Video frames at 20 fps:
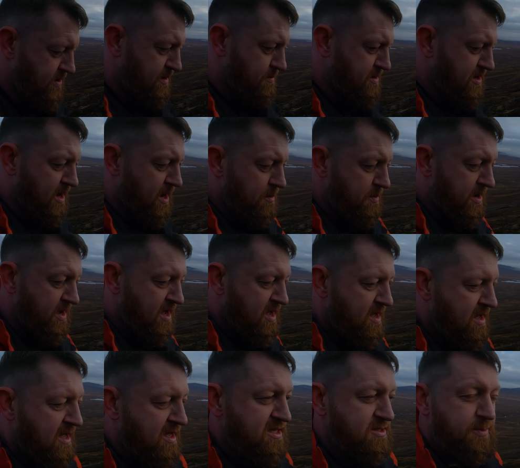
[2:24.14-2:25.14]
when I'm going up,
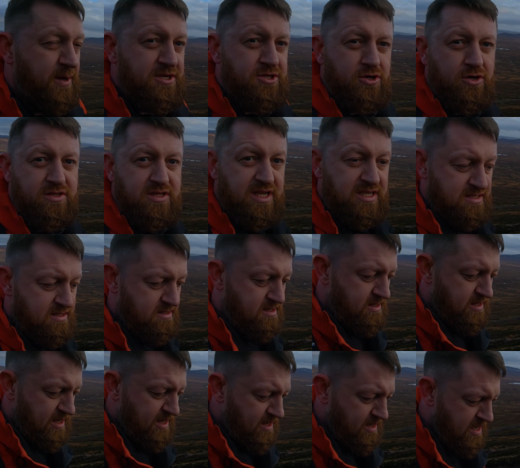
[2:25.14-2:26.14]
especially on days like
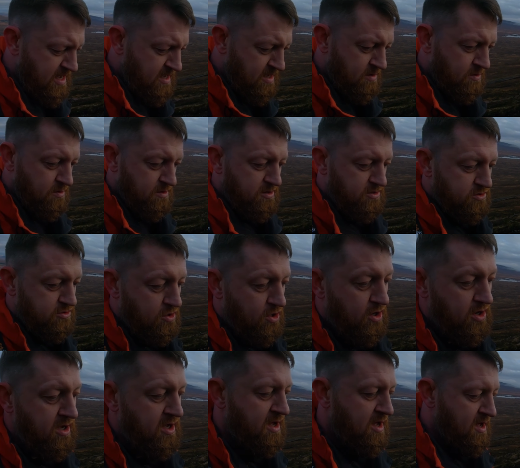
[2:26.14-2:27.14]
today when there's
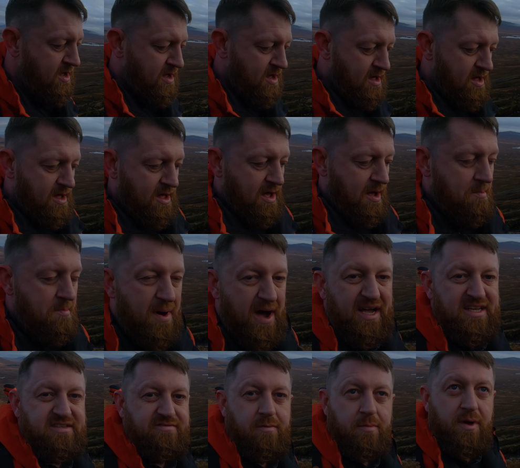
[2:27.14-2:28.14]
not a
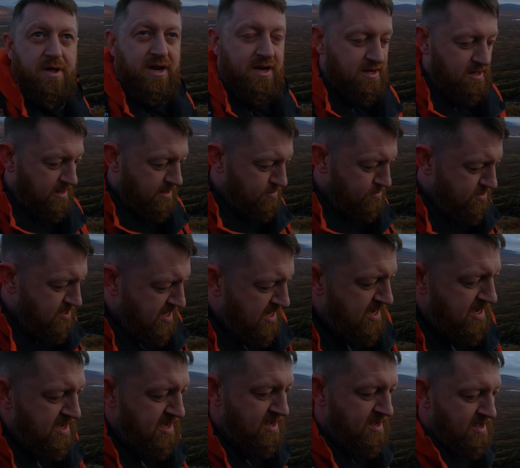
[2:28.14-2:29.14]
massive amount of cloud,
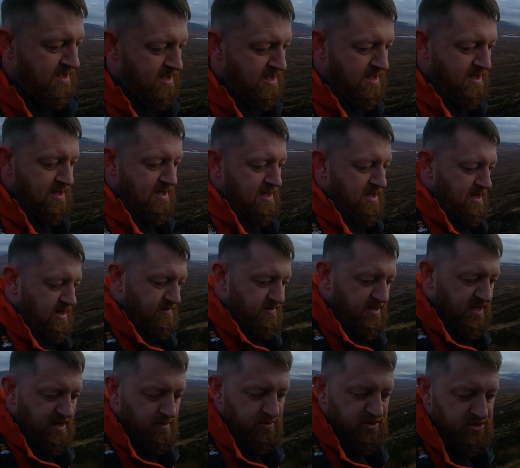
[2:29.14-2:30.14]
if you
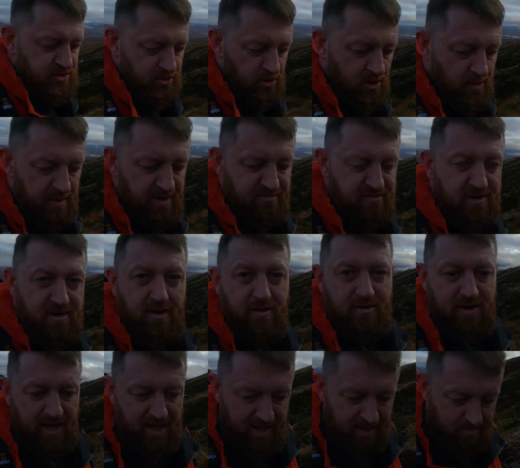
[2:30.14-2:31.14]
take a wee stop every now
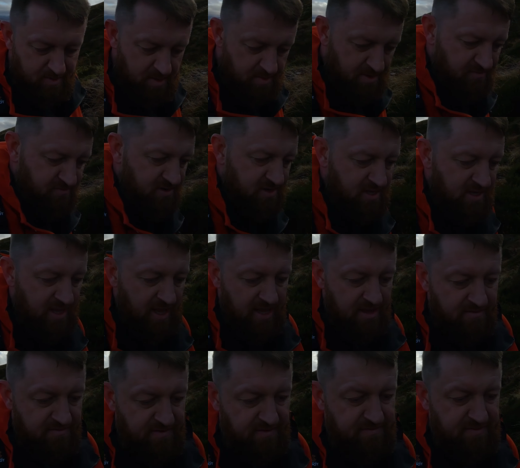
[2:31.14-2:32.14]
and then, maybe every
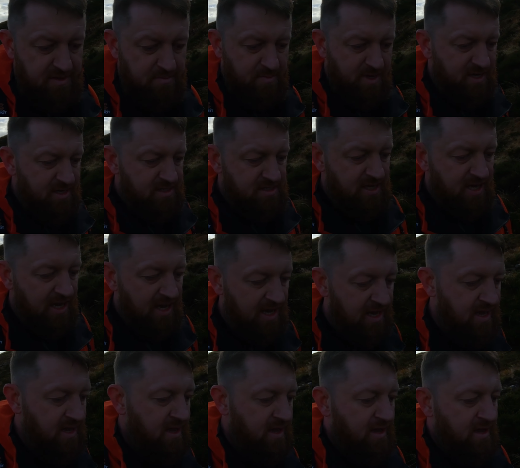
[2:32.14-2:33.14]
10-15 minutes,
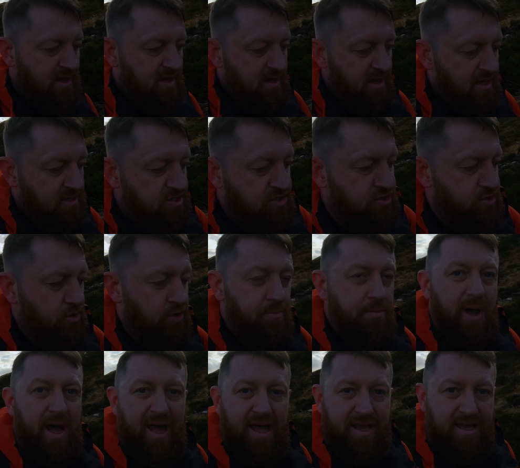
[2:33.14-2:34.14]
and just
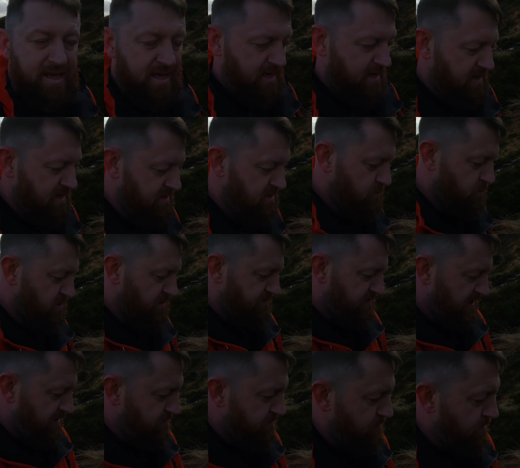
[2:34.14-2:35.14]
look back to where you
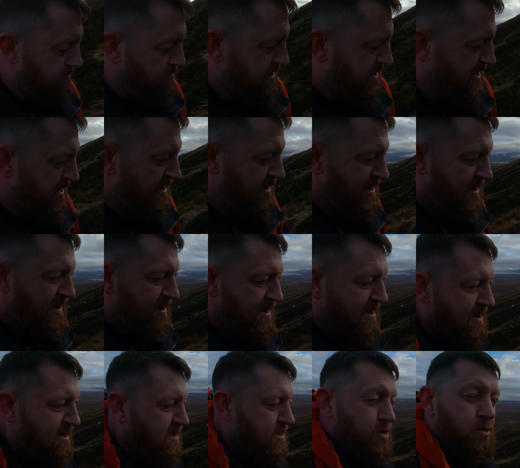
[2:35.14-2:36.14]
came from,
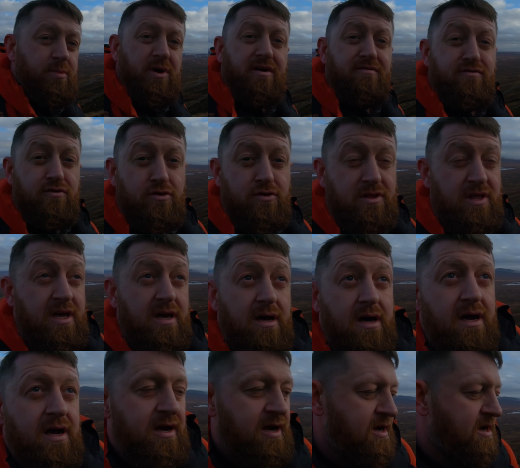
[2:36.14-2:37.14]
there'll be a view
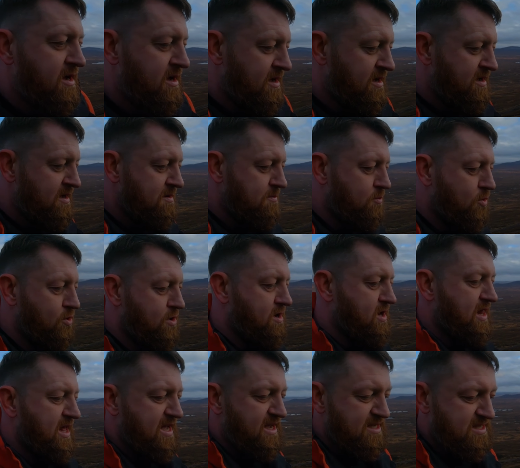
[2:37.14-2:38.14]
there, more
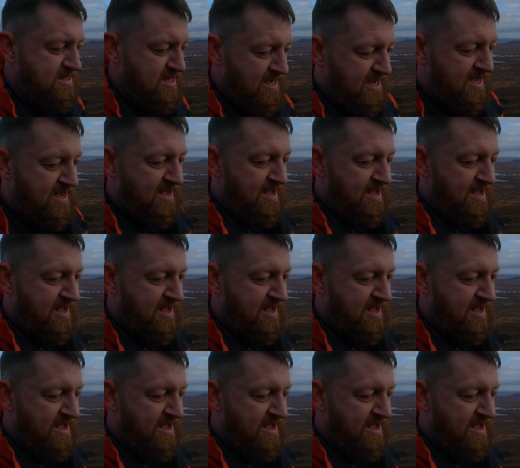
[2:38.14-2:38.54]
or less.